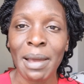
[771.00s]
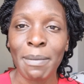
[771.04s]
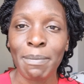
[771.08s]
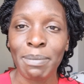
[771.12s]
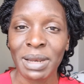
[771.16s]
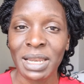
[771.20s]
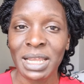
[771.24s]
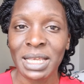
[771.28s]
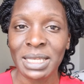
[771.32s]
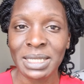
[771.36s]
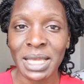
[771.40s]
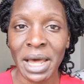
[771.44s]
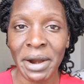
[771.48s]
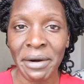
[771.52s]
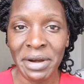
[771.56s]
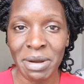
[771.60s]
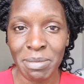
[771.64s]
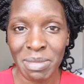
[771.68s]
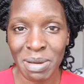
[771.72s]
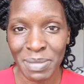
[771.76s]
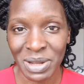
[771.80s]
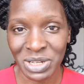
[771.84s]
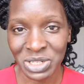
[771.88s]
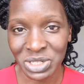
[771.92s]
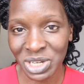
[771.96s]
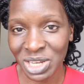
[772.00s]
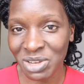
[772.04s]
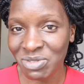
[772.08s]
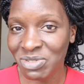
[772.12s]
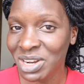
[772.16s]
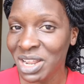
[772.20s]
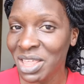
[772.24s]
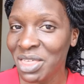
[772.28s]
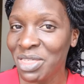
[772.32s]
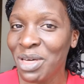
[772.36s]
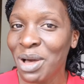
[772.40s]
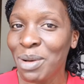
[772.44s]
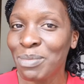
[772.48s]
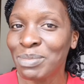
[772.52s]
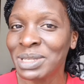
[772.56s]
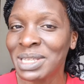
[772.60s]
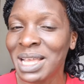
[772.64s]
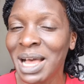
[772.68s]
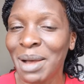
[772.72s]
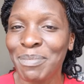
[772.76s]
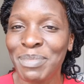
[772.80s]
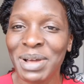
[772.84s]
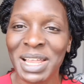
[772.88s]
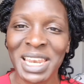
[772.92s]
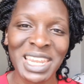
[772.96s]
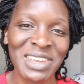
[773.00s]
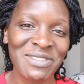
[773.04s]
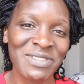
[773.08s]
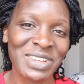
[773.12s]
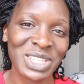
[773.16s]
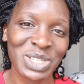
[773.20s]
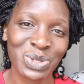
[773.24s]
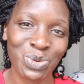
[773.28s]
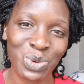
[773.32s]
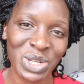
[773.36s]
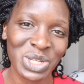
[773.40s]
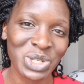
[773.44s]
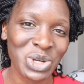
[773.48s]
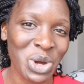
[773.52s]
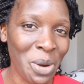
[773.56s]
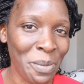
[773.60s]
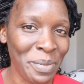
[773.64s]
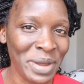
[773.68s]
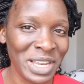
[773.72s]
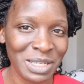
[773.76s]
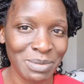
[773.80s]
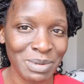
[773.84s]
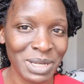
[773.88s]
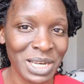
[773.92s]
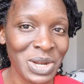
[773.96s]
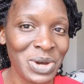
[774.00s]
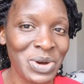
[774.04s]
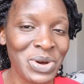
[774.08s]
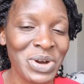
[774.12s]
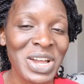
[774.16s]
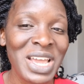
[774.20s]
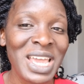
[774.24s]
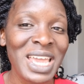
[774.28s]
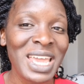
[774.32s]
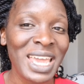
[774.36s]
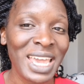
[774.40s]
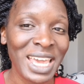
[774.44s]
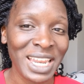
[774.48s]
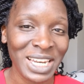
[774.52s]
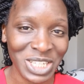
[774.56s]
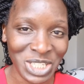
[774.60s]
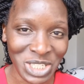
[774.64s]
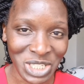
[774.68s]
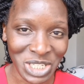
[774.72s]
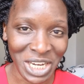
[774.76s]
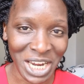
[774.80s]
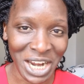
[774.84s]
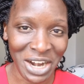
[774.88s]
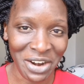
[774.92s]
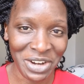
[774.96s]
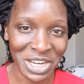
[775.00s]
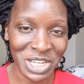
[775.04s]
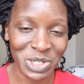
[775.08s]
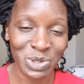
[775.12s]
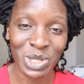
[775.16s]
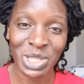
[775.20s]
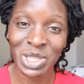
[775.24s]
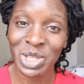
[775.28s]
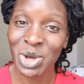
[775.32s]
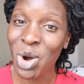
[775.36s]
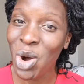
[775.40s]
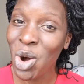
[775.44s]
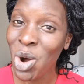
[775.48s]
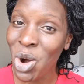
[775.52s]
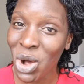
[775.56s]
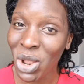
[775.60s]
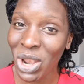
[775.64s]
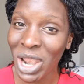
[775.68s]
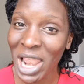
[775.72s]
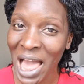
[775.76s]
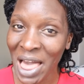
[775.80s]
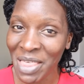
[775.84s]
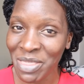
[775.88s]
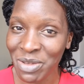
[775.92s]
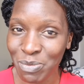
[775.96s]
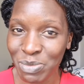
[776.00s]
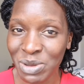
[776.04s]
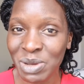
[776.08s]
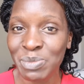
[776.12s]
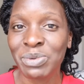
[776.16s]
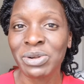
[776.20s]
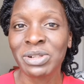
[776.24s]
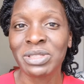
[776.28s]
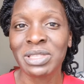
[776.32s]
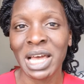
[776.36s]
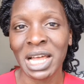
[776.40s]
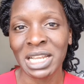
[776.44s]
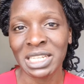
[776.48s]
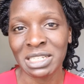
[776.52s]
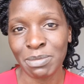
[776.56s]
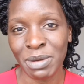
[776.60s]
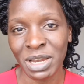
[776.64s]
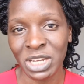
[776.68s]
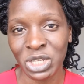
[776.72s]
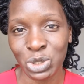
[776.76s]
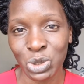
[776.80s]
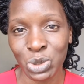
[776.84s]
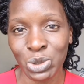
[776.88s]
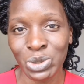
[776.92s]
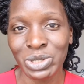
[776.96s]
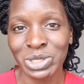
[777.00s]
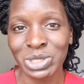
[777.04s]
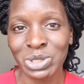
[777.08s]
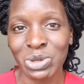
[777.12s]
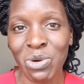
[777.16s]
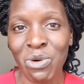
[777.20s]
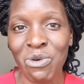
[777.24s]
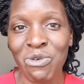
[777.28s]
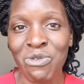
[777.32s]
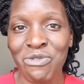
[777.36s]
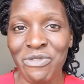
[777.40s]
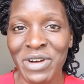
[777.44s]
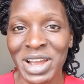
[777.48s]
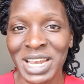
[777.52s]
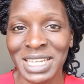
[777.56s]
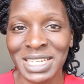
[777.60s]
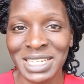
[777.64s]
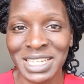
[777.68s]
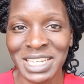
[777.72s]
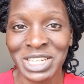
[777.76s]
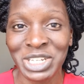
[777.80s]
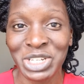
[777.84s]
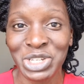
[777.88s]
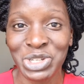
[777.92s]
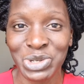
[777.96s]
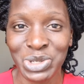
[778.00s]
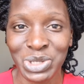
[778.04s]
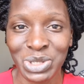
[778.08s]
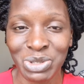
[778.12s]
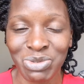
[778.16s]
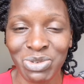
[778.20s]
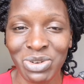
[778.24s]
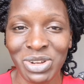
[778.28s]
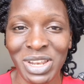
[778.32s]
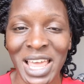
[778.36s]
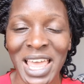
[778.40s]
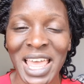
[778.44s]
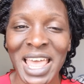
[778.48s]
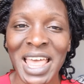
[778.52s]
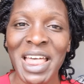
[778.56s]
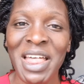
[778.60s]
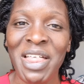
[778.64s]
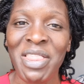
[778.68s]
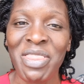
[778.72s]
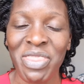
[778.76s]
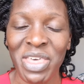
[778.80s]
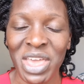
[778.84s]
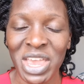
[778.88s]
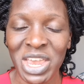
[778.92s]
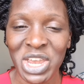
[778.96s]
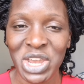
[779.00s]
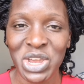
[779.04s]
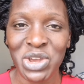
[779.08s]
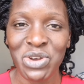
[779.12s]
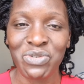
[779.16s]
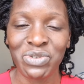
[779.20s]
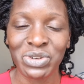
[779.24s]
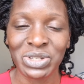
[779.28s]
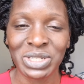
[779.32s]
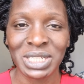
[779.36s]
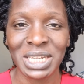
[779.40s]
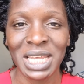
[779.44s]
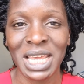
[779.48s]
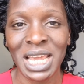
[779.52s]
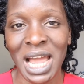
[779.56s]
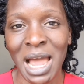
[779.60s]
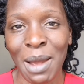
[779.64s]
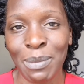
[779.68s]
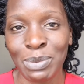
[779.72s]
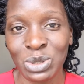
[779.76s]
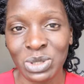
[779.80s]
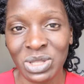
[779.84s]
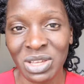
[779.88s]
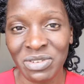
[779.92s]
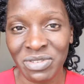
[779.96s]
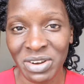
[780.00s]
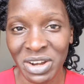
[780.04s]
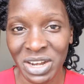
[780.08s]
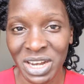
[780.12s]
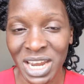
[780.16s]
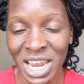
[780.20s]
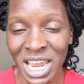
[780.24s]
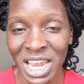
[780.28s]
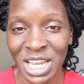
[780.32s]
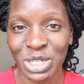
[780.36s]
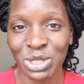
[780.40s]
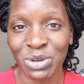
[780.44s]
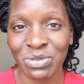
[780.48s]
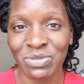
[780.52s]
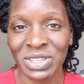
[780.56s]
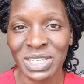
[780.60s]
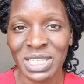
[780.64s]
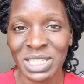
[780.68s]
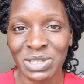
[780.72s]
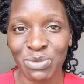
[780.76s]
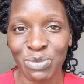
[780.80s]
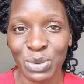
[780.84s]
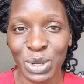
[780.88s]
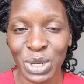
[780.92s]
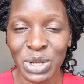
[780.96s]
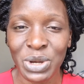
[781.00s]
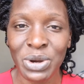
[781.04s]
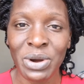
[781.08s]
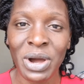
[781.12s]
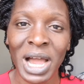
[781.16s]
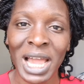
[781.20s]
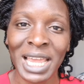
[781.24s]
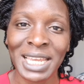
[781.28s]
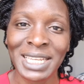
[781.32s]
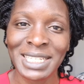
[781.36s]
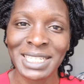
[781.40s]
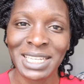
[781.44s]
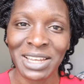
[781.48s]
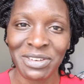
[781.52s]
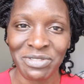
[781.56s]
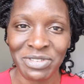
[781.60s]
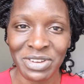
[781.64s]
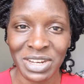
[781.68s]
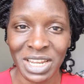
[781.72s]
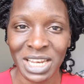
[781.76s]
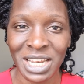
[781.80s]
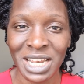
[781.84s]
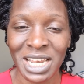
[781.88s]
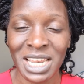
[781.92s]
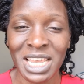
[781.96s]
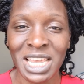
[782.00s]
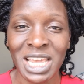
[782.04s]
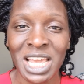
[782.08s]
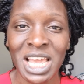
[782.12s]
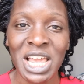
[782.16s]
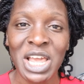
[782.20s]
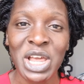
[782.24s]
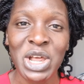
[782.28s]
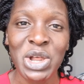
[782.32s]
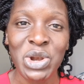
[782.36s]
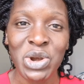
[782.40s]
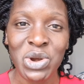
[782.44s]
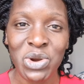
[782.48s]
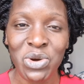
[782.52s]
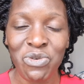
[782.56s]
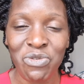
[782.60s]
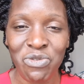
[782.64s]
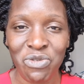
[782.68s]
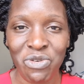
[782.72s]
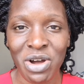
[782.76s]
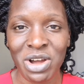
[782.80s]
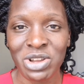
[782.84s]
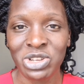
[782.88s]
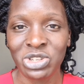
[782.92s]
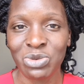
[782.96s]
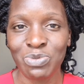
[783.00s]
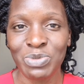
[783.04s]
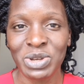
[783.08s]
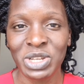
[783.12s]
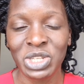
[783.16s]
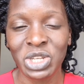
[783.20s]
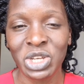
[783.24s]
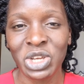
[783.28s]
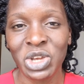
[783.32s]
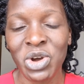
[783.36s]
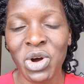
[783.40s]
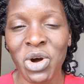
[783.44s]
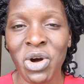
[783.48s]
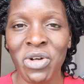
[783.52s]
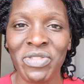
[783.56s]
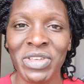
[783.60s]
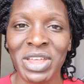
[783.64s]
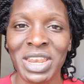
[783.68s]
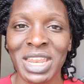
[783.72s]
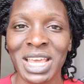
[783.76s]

please remember to give it a thumbs up, leave a sweet comment below and share it with all other people that might also find it useful. Thank you for staying up to the very end of this video. I definitely look forward to meeting you on the